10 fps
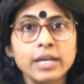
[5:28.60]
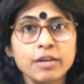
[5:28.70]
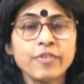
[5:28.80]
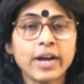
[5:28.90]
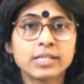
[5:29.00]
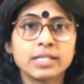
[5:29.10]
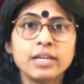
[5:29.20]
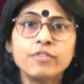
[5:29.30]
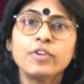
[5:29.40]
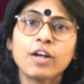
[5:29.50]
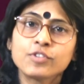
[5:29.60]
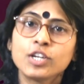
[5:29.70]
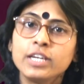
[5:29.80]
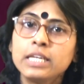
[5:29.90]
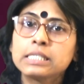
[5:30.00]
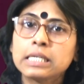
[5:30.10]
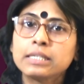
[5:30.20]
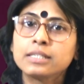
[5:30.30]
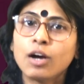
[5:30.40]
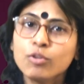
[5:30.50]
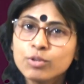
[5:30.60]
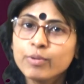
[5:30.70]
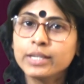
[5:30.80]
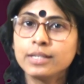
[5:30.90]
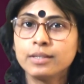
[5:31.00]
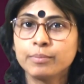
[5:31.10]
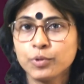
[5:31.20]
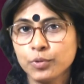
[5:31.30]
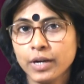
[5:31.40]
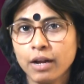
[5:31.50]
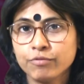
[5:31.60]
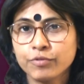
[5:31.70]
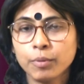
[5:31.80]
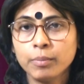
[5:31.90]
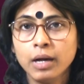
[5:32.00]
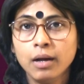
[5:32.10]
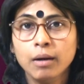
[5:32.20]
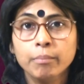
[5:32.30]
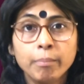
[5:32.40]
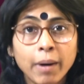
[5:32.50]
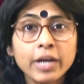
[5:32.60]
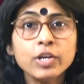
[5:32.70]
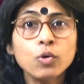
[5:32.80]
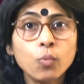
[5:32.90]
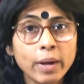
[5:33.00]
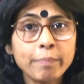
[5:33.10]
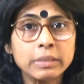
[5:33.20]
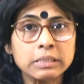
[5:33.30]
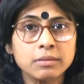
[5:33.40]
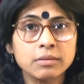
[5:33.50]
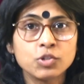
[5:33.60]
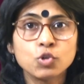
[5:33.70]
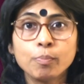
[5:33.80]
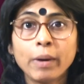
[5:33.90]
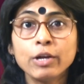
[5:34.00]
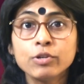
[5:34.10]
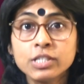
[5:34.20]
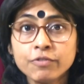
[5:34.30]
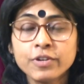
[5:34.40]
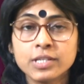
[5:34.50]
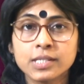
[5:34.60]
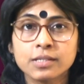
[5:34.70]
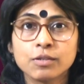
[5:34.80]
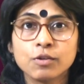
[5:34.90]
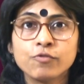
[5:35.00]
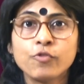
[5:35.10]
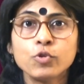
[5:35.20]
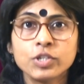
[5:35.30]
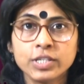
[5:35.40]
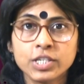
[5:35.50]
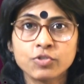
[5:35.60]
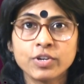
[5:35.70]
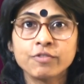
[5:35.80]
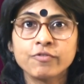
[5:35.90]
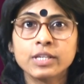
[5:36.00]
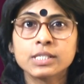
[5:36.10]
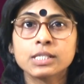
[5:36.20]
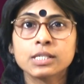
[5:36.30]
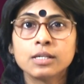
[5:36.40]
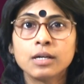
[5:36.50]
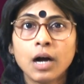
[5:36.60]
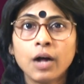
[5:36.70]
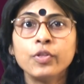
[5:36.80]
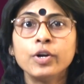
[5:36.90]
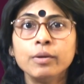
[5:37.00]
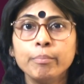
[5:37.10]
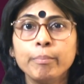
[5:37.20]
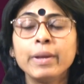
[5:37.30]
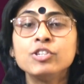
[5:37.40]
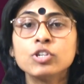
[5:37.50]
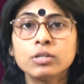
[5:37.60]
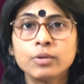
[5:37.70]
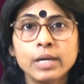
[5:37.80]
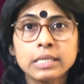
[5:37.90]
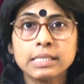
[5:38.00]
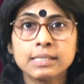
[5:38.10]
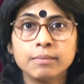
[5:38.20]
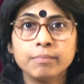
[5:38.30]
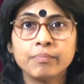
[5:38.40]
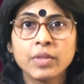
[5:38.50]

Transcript: In fact, even after Nixon downgraded the program from bioweapon to biodefense, Fort Detrick faced other major criticism.